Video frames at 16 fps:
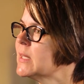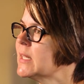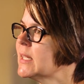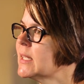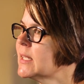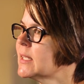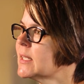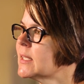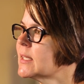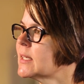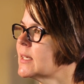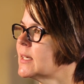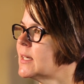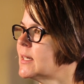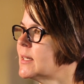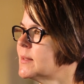being
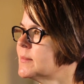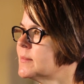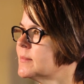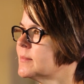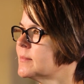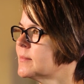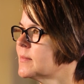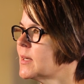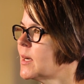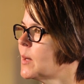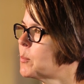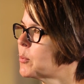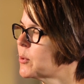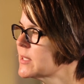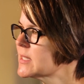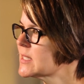a
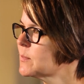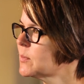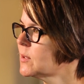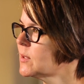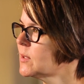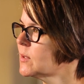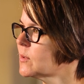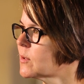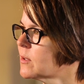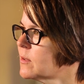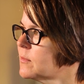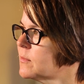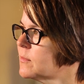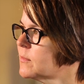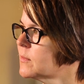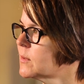principle or
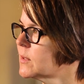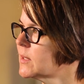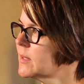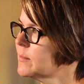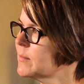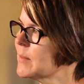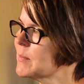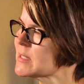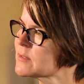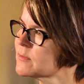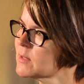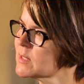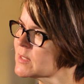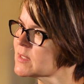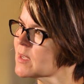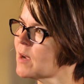maybe it's
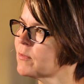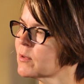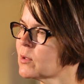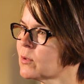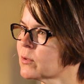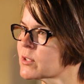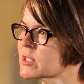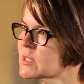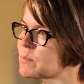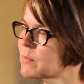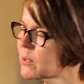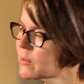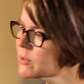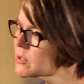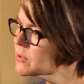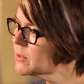philosophical or
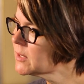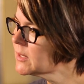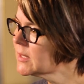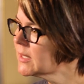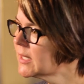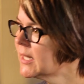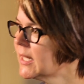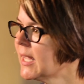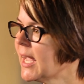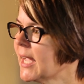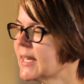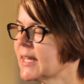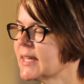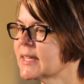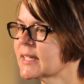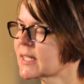spiritual,
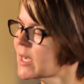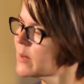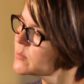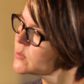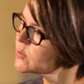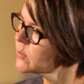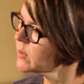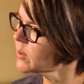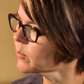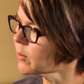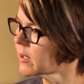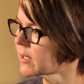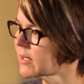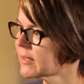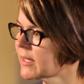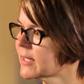and I think it comes through their
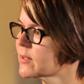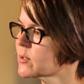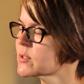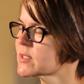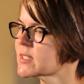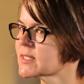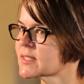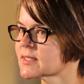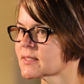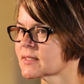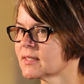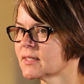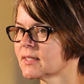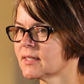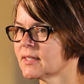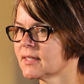work. Like there's this
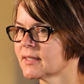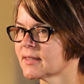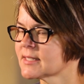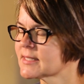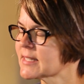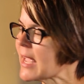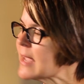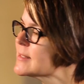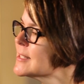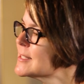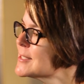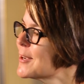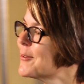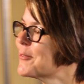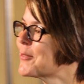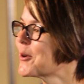
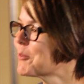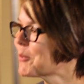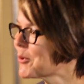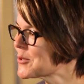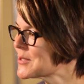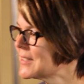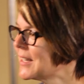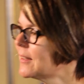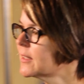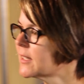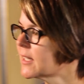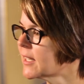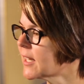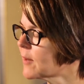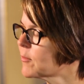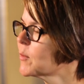essence of their
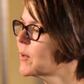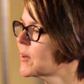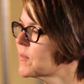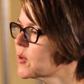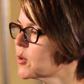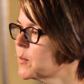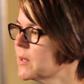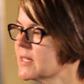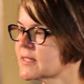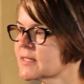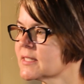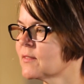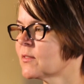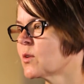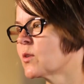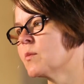personality in every one of their
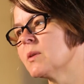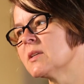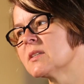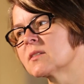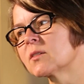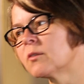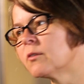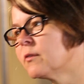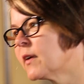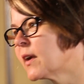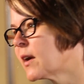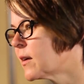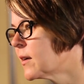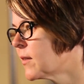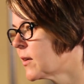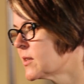pieces, even though the pieces are
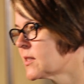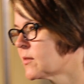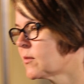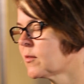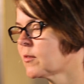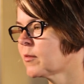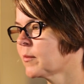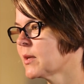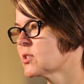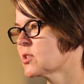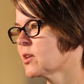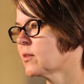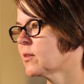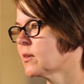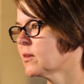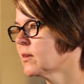very, very different from each
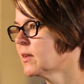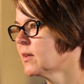other.